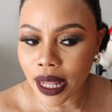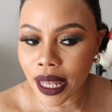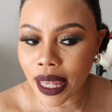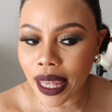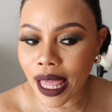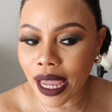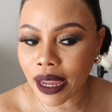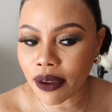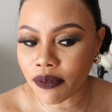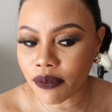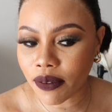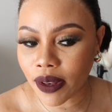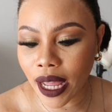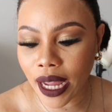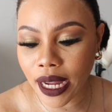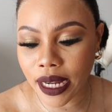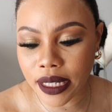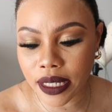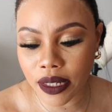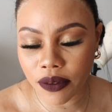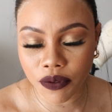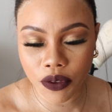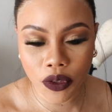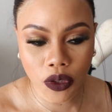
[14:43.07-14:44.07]

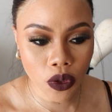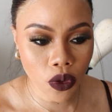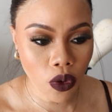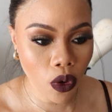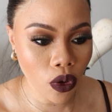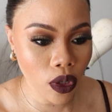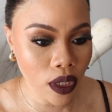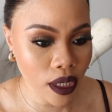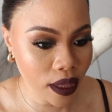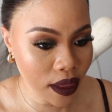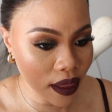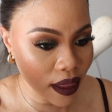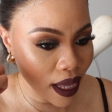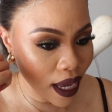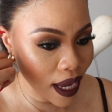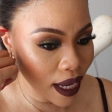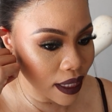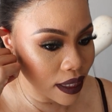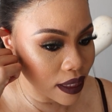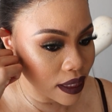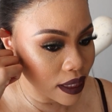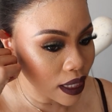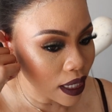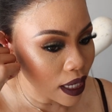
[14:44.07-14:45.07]
lifeline, if you're okay with
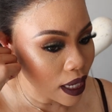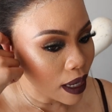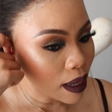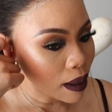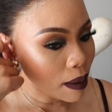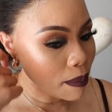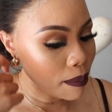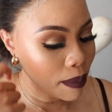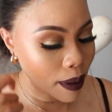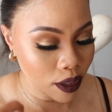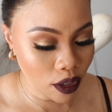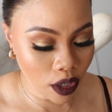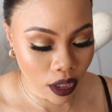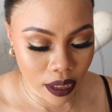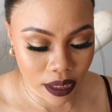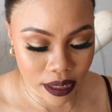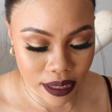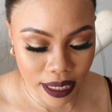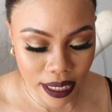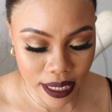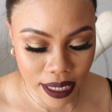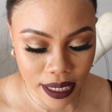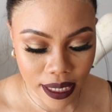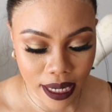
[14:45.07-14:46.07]
that. But
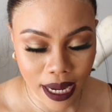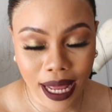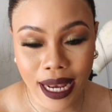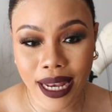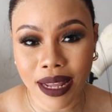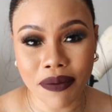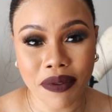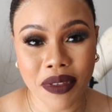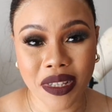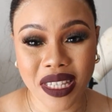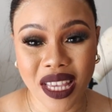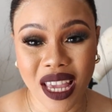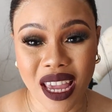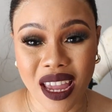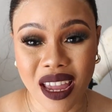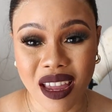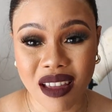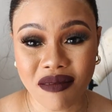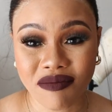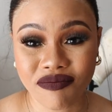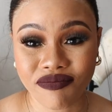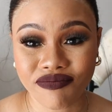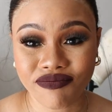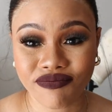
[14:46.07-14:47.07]
honestly, I love this
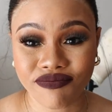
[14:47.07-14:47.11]
hair.